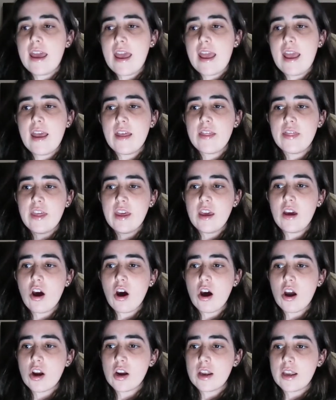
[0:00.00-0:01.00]
And they
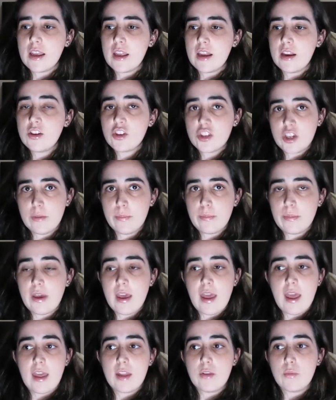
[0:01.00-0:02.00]
are in a ship,
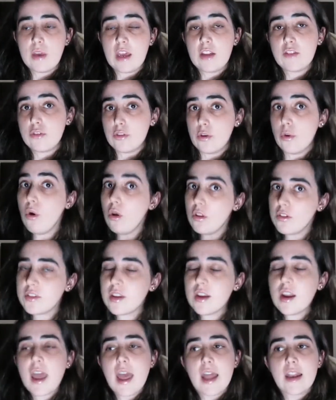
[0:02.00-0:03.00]
and we get to know
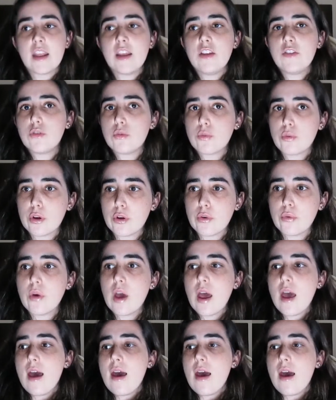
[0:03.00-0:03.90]
Holston and his crew,